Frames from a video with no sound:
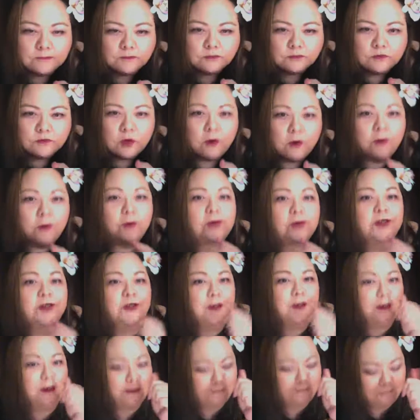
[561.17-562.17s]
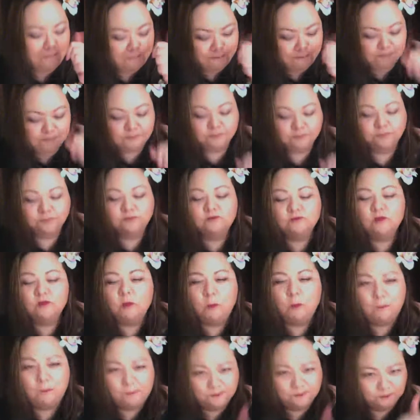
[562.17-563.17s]
Oh yeah.
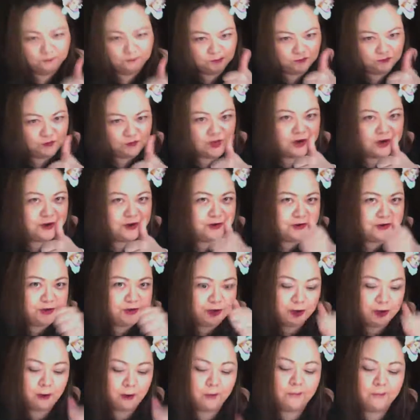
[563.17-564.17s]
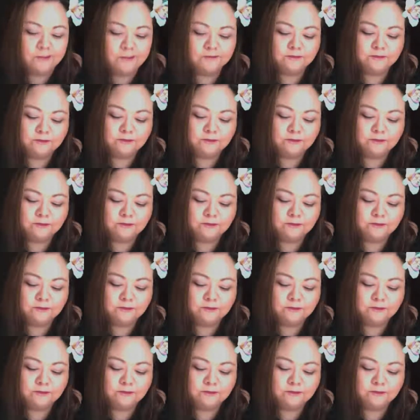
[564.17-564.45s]
There you go.